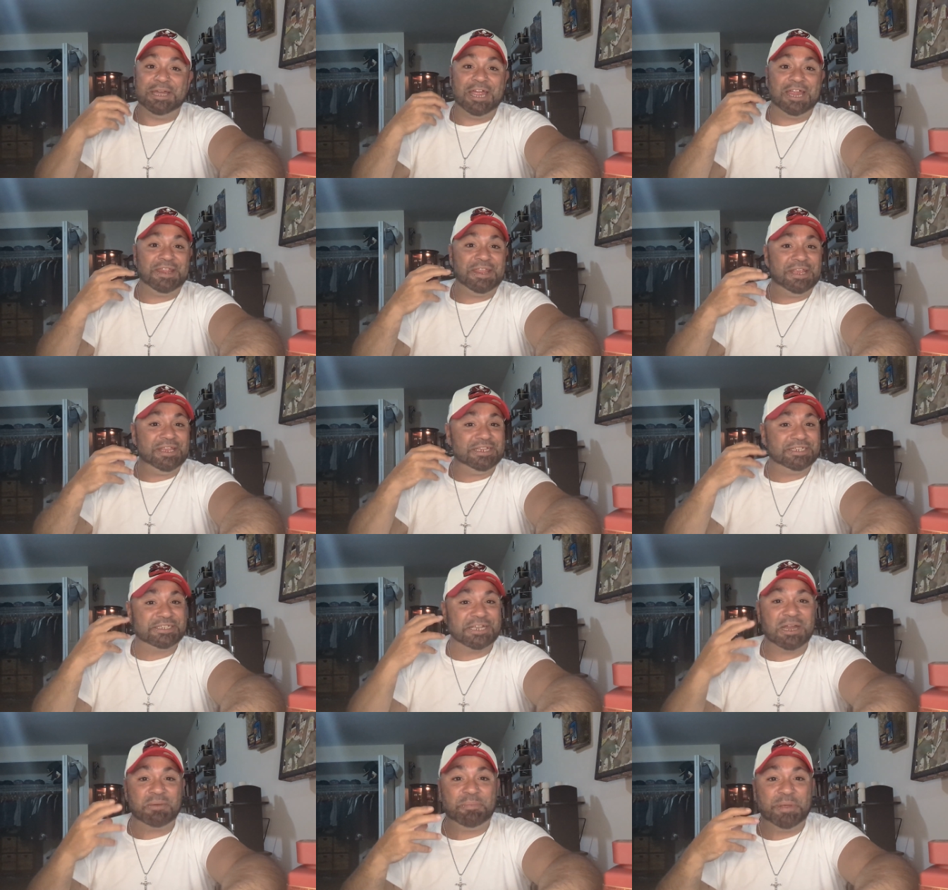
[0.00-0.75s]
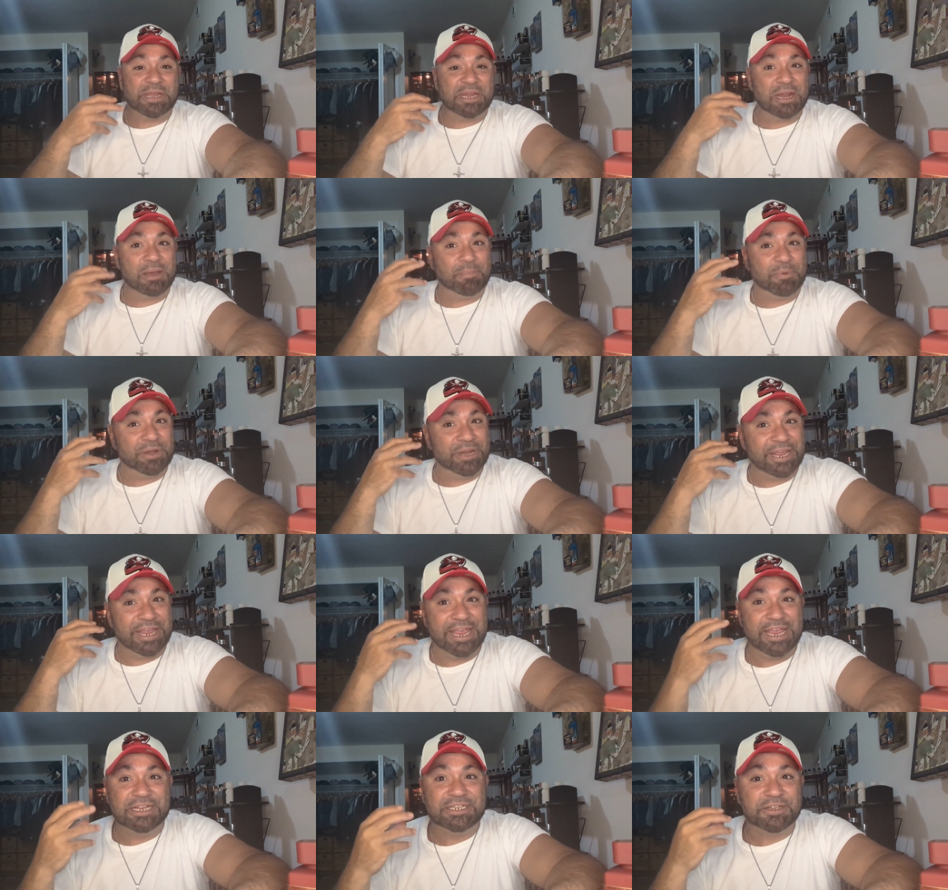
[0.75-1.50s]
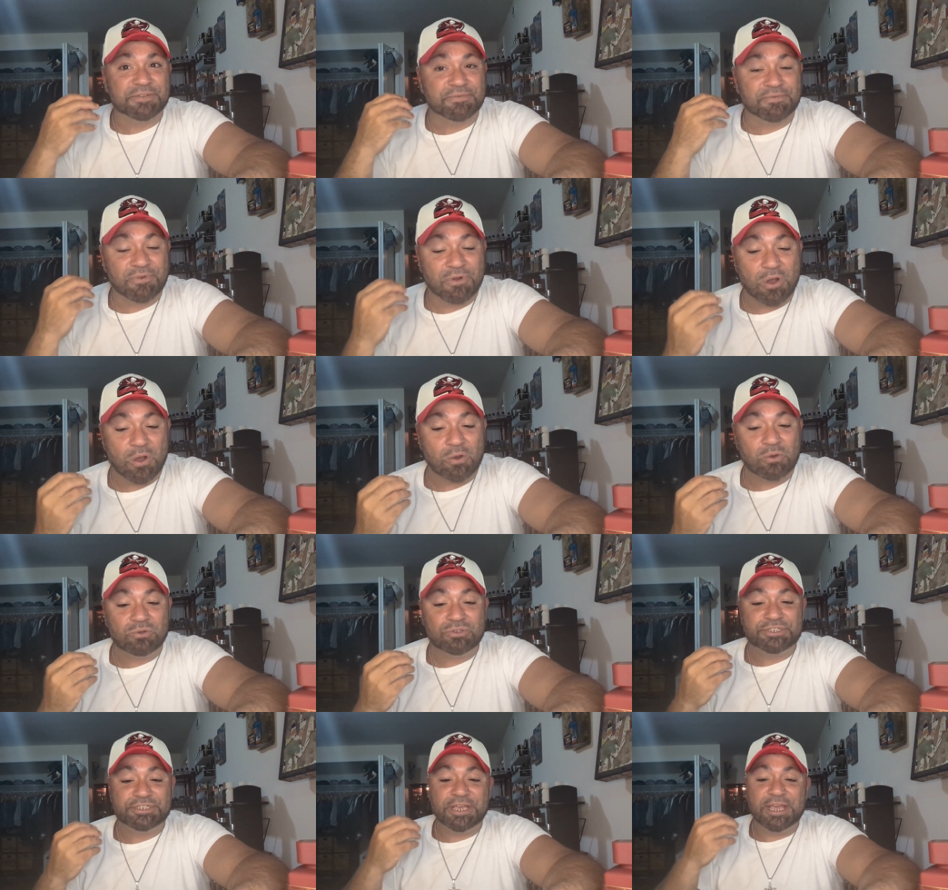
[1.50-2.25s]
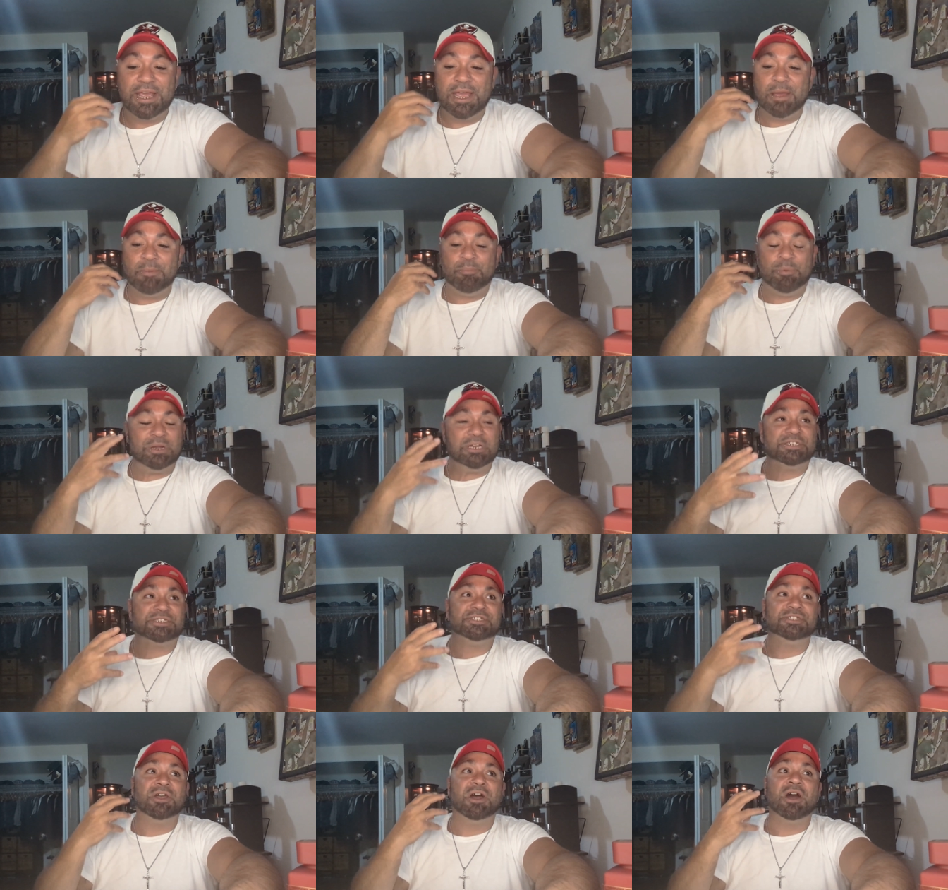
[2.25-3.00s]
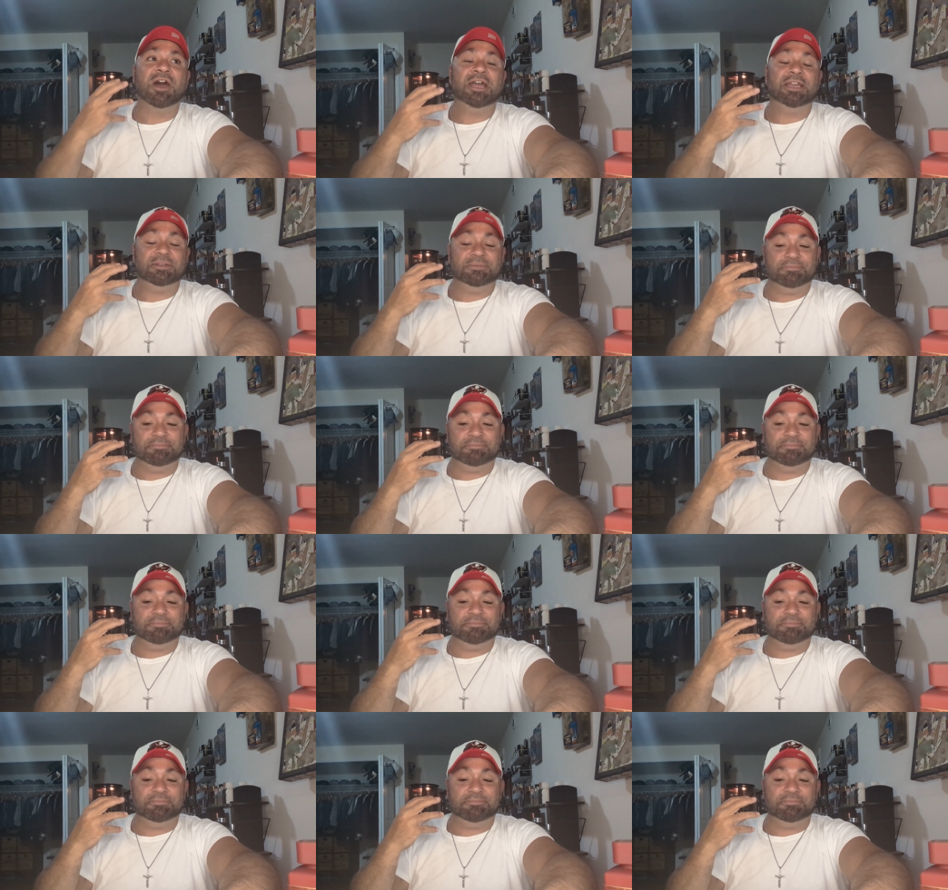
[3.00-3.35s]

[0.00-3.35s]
and then you start picking up on a hint of rose, but it's not.